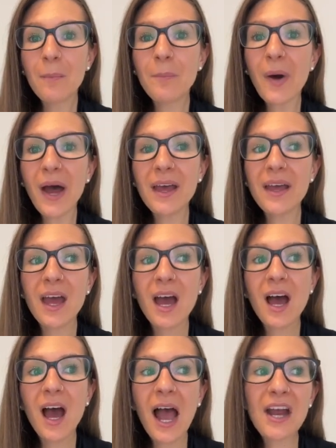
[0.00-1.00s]
but
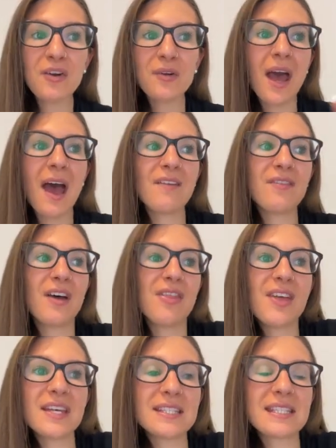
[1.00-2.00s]
I don't
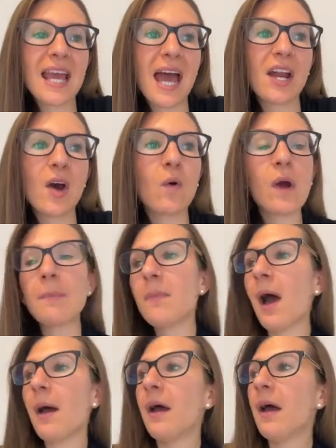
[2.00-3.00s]
have this yet, or I'm
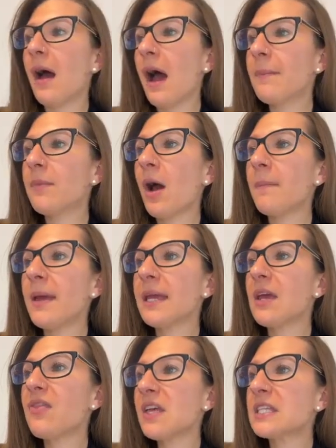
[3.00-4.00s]
not
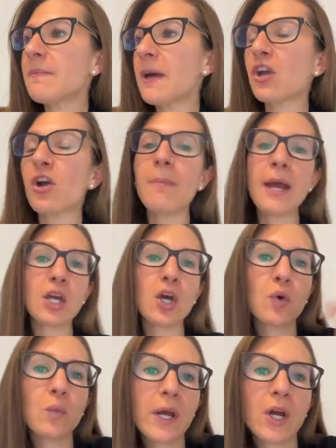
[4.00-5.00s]
making this money, or my
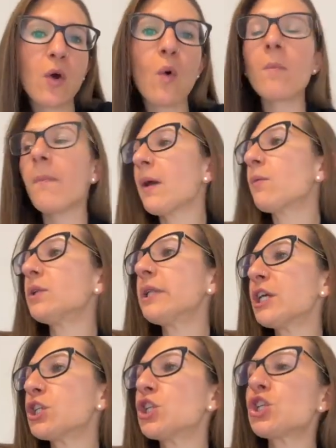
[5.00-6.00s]
career, or my
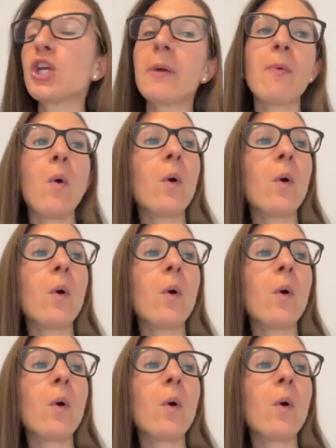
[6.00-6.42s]
relationship,